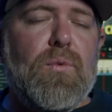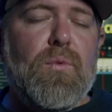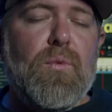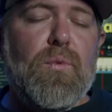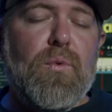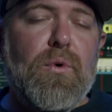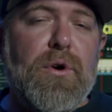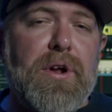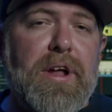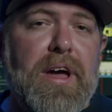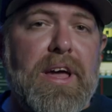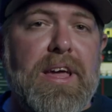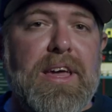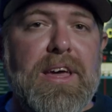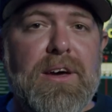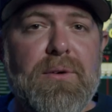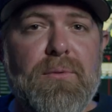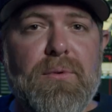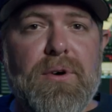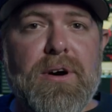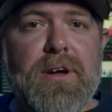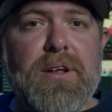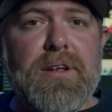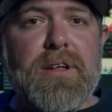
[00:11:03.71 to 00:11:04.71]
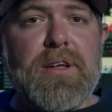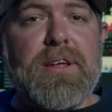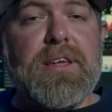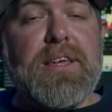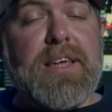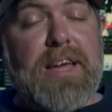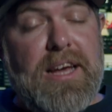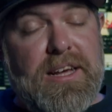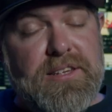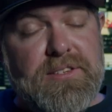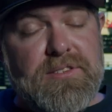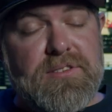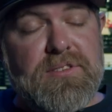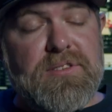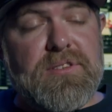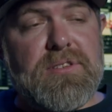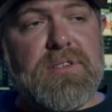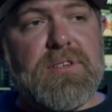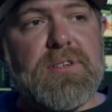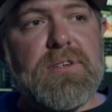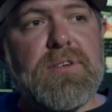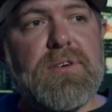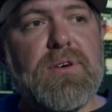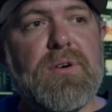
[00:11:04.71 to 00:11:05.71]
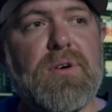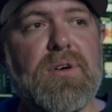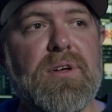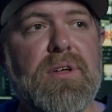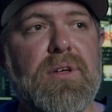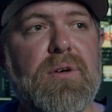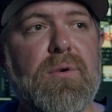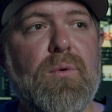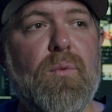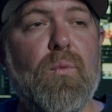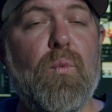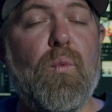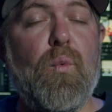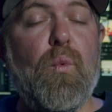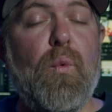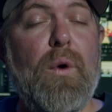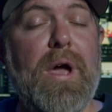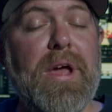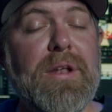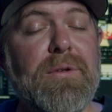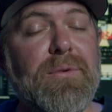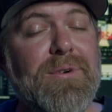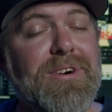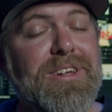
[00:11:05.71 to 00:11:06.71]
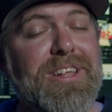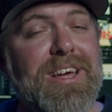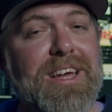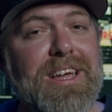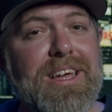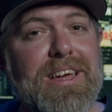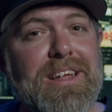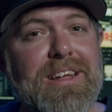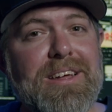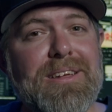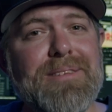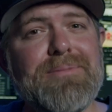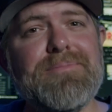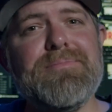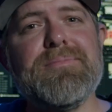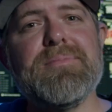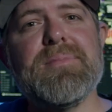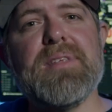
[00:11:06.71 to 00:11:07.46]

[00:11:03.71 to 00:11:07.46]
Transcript: Would I get one? Yes. When will I get it?